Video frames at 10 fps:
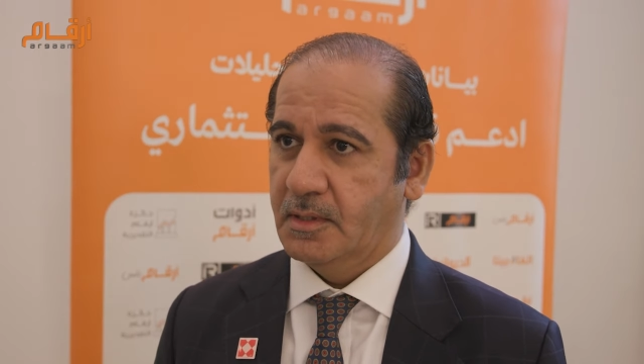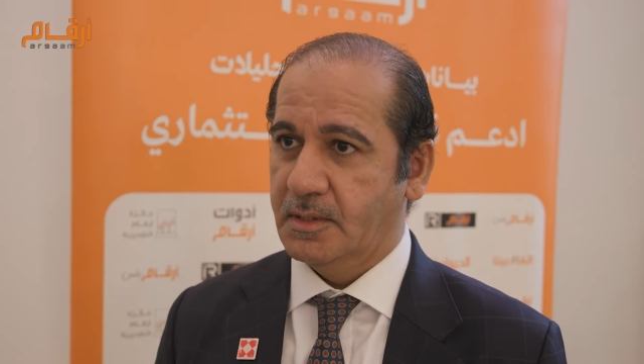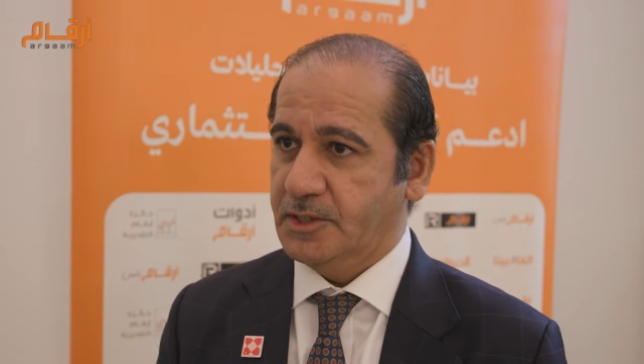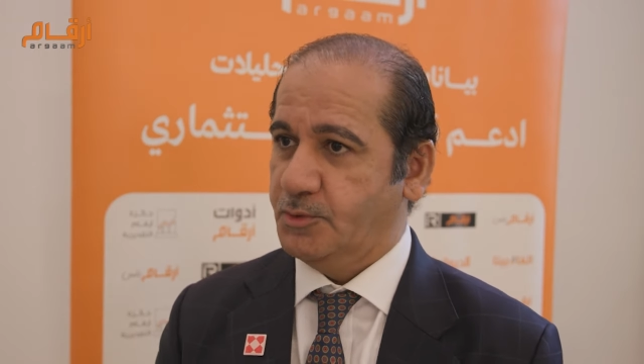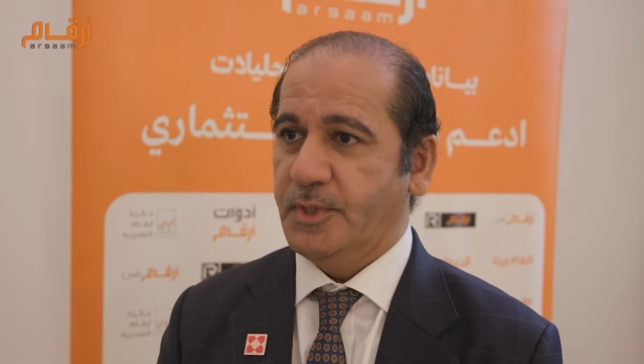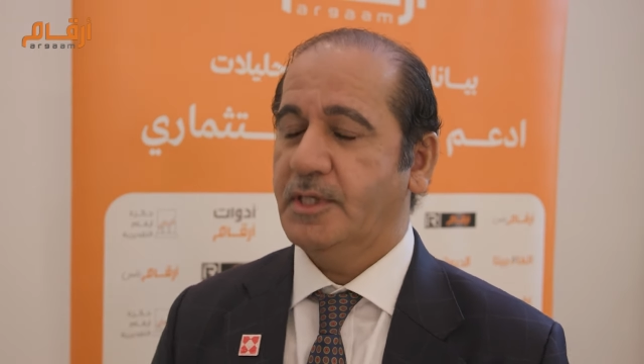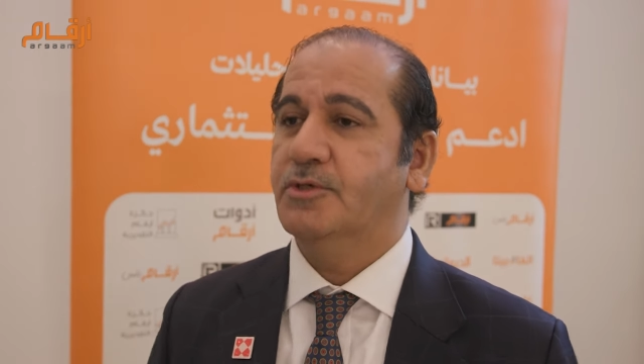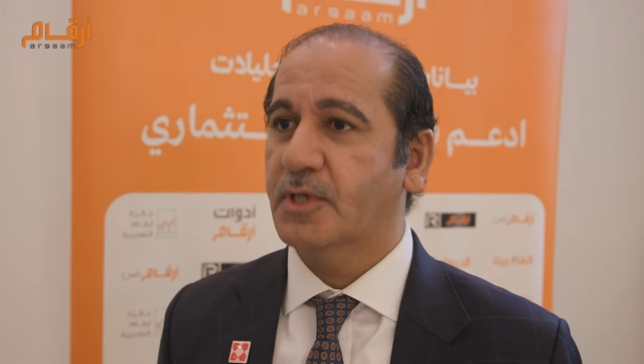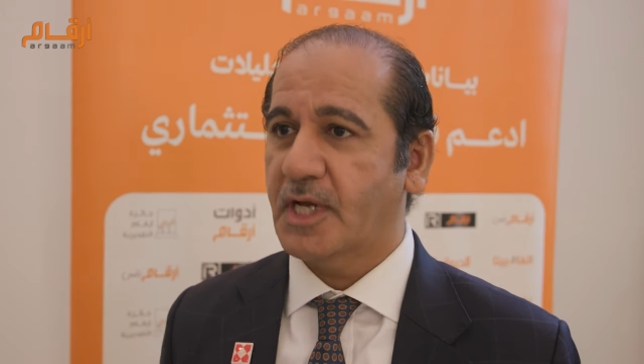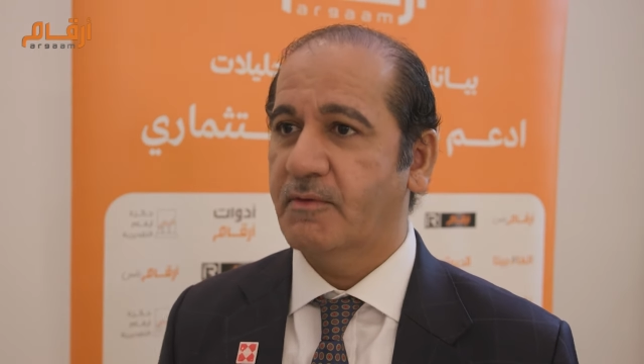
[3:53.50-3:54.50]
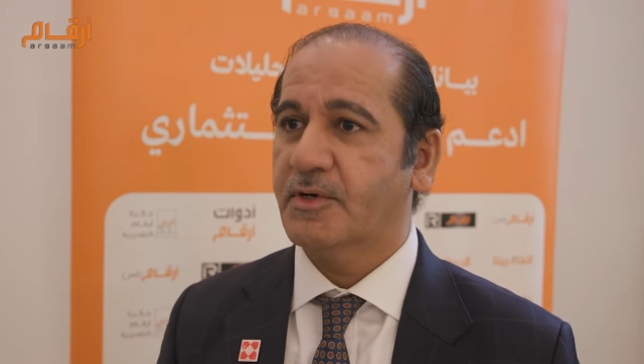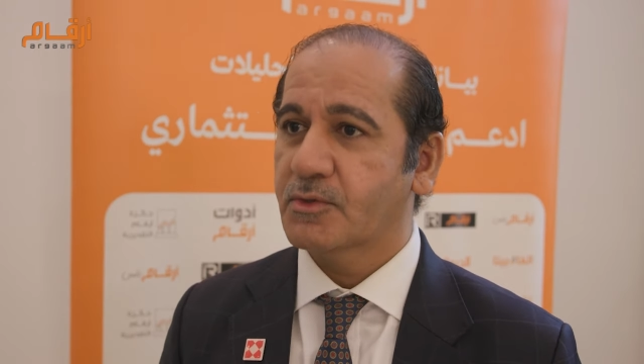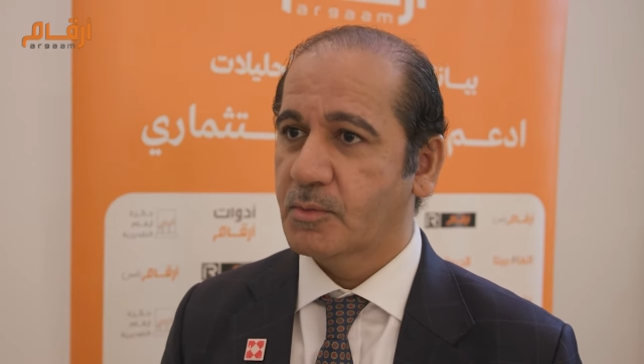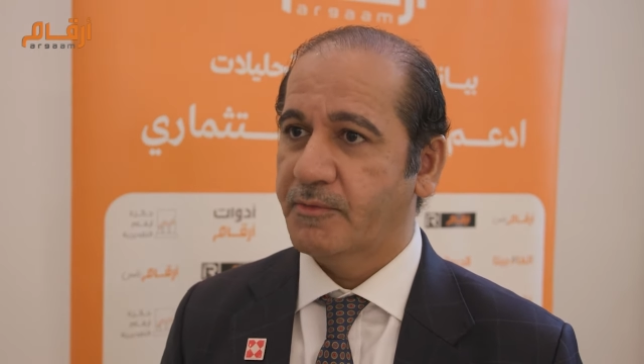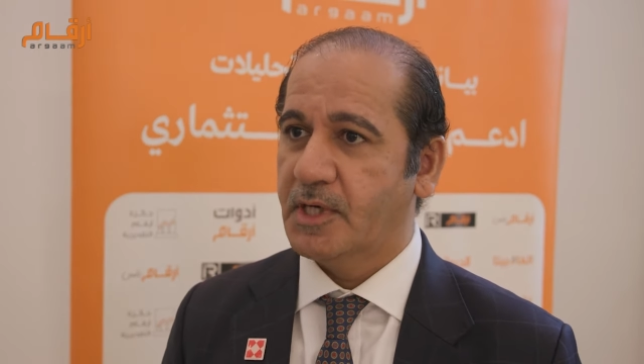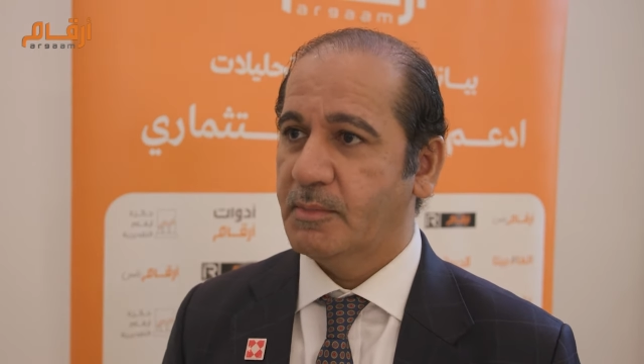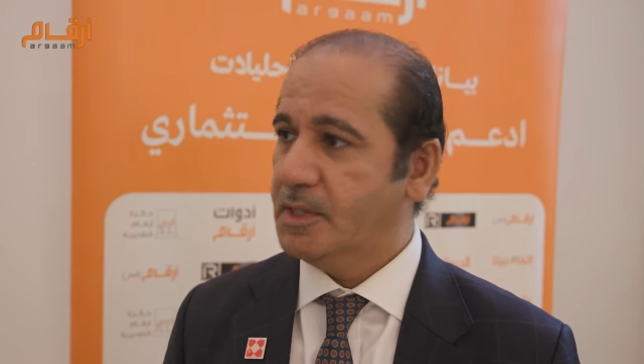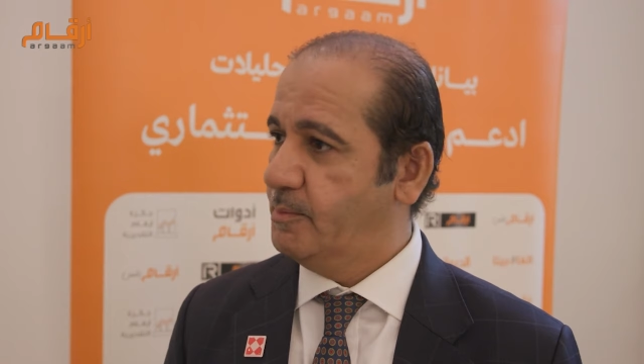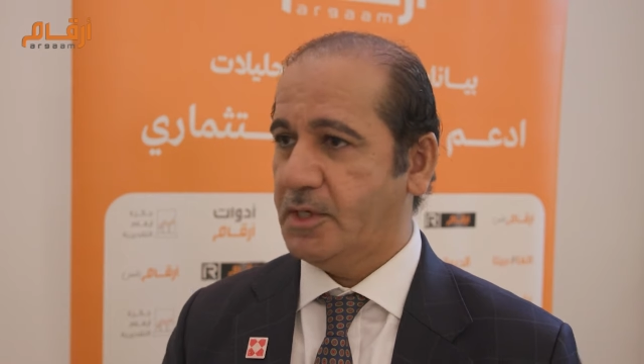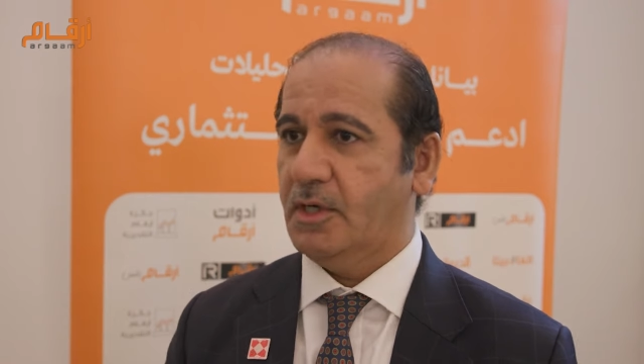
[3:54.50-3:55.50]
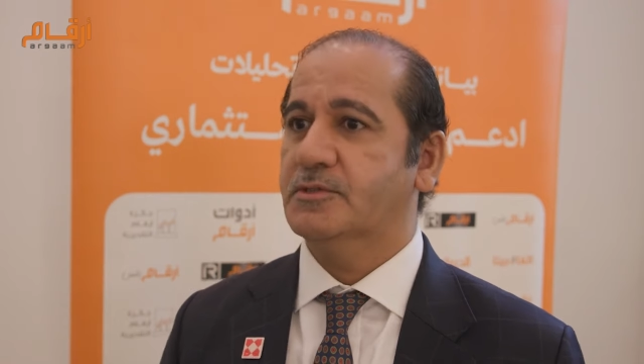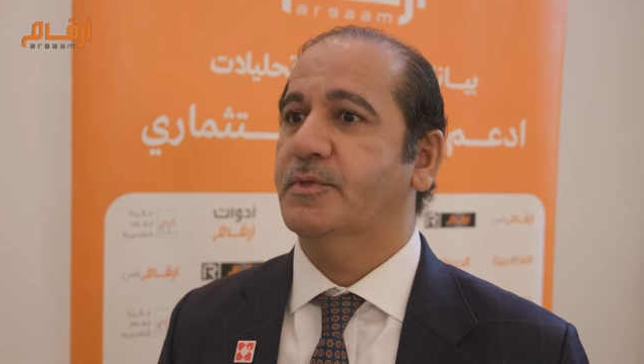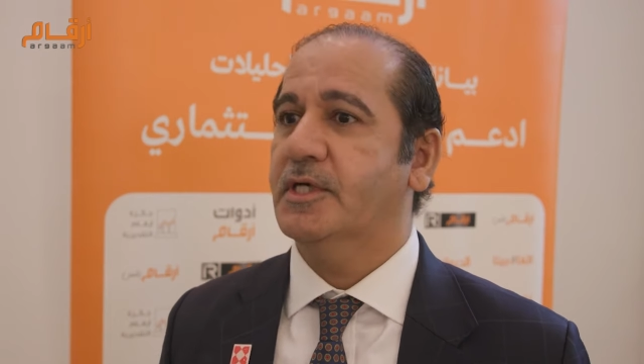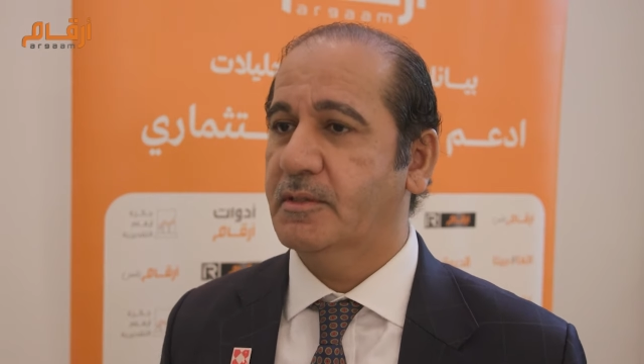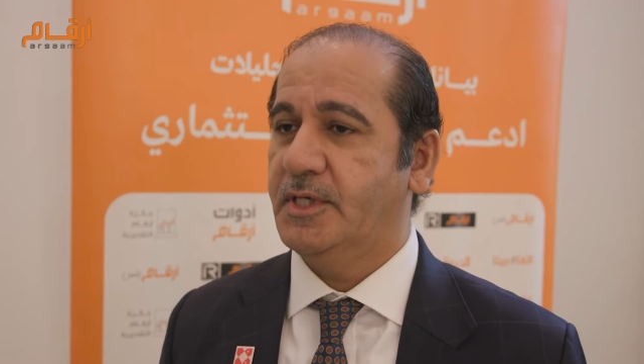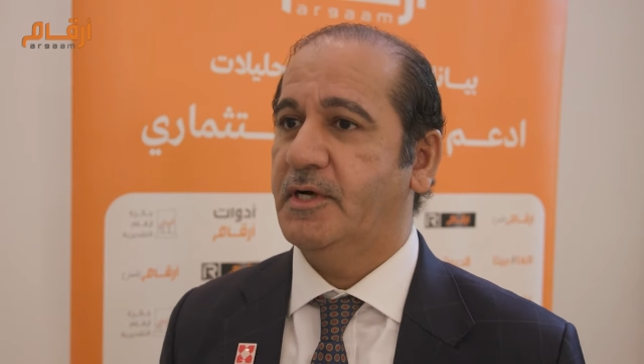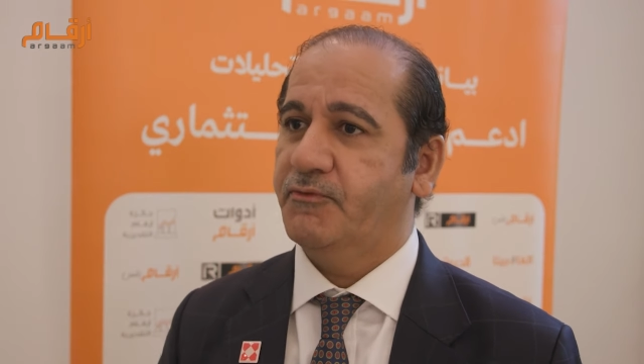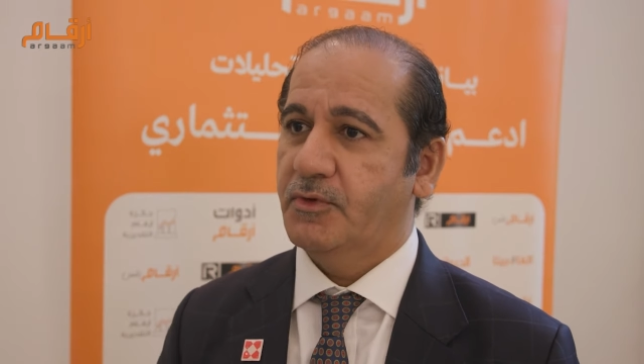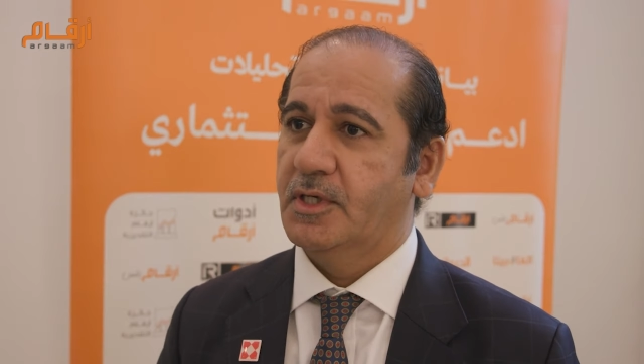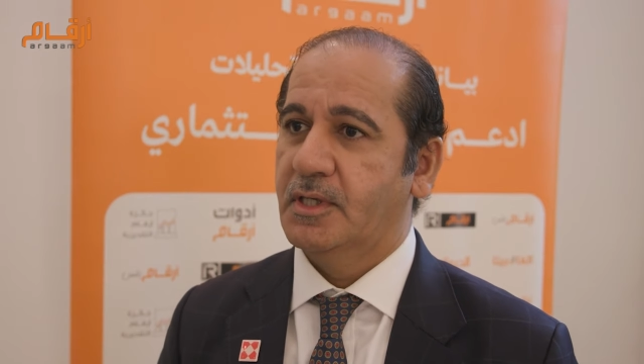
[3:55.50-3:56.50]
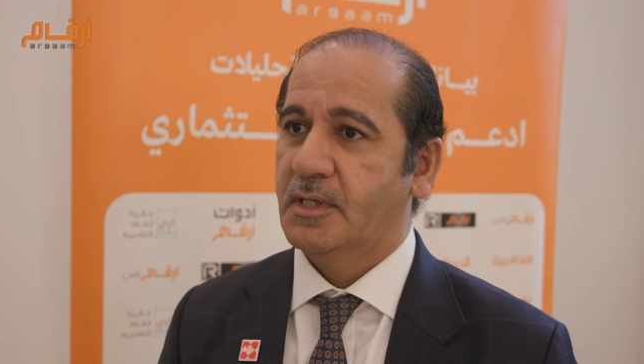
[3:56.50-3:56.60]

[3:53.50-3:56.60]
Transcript: This week, you don't have a room available because we are, we are full.